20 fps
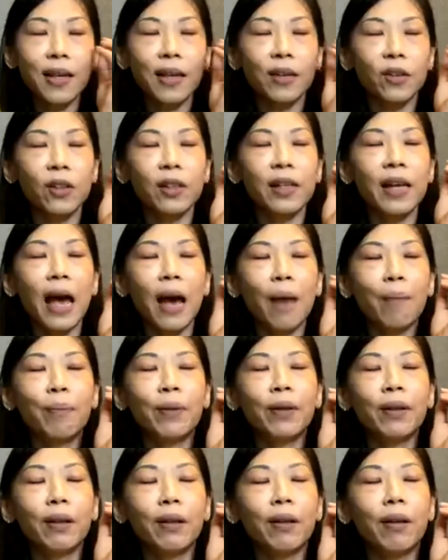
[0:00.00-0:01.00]
actually
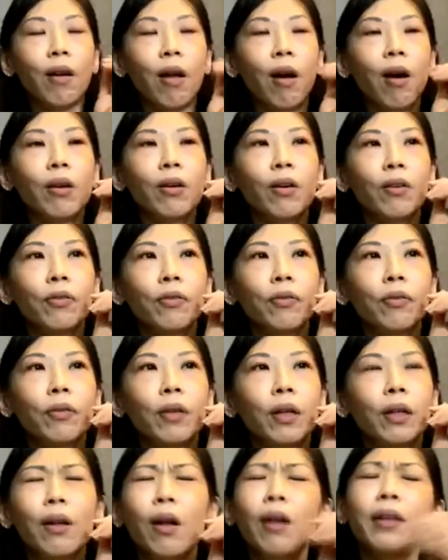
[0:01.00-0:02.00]
happen a lot
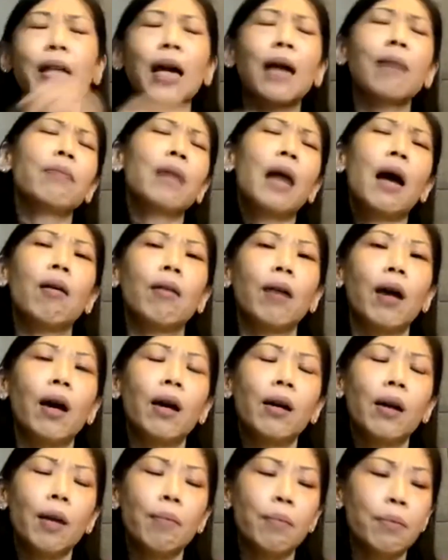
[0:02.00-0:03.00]
of time now.
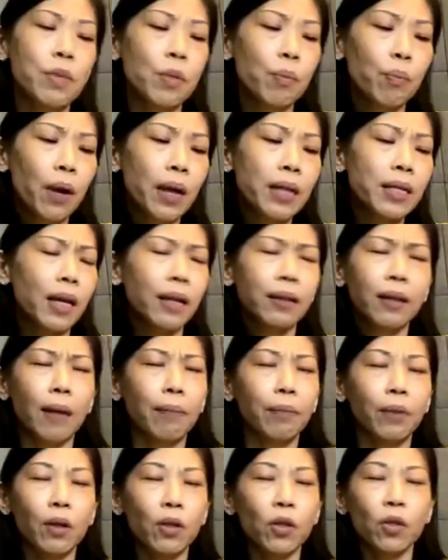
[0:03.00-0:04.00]
I'm surprised.
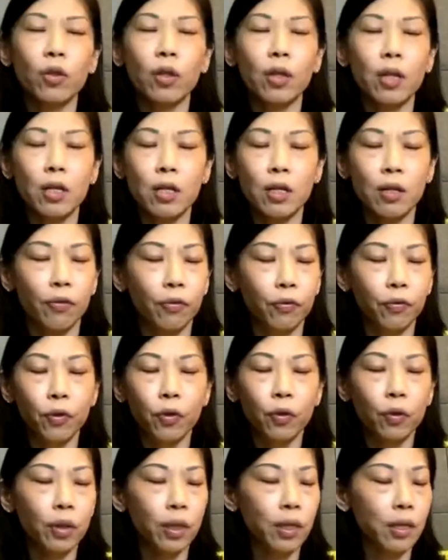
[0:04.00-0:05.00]
I'm not sure it's the
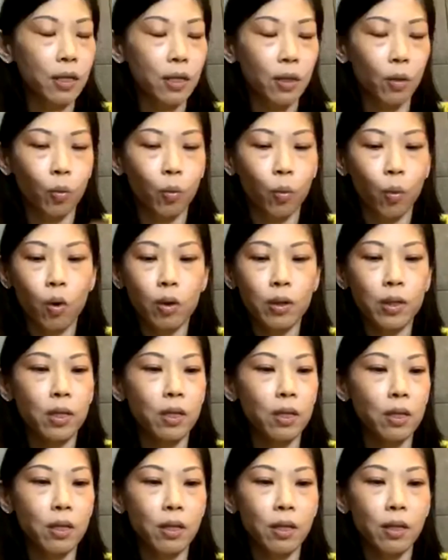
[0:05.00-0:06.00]
food, it's the
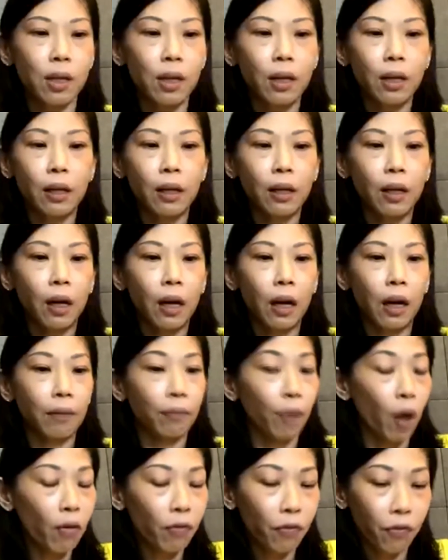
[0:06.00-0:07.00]
water,
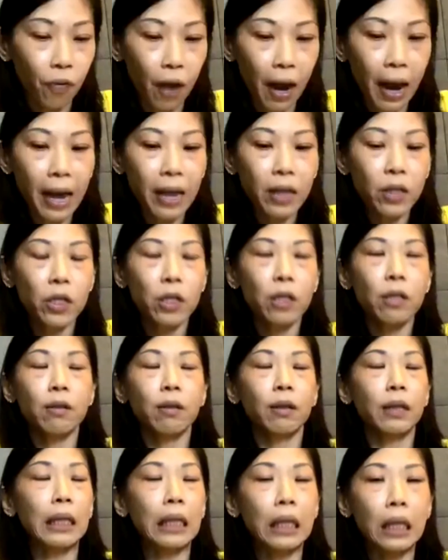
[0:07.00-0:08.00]
not fresh.
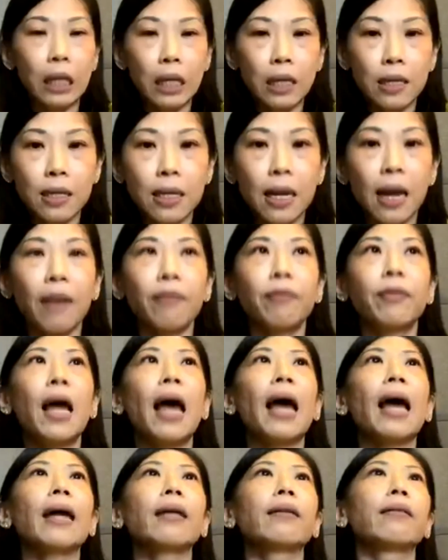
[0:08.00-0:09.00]
Kids have
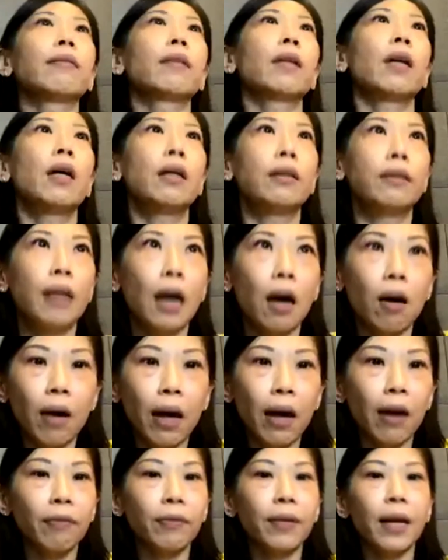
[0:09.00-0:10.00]
that, adults
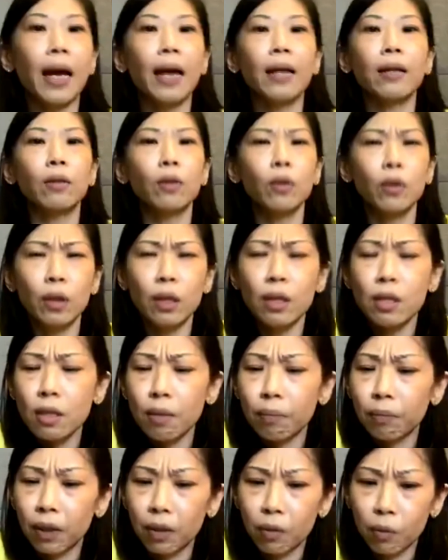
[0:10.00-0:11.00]
have that. You eat
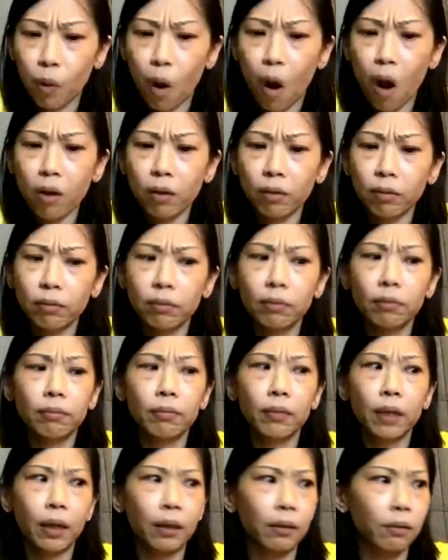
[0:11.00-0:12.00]
something wrong
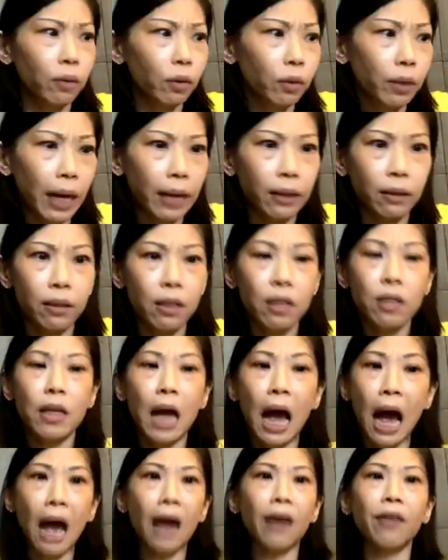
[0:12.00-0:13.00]
and you get this
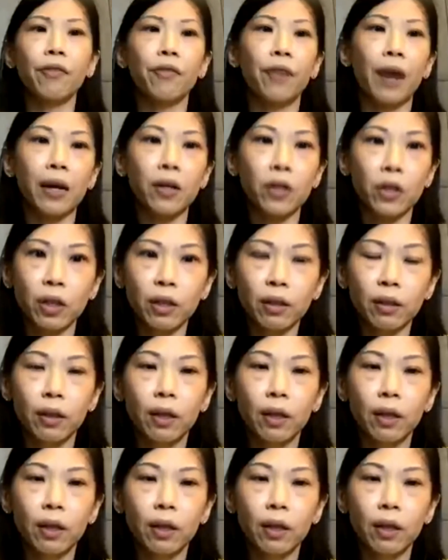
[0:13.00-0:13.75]
hive reaction,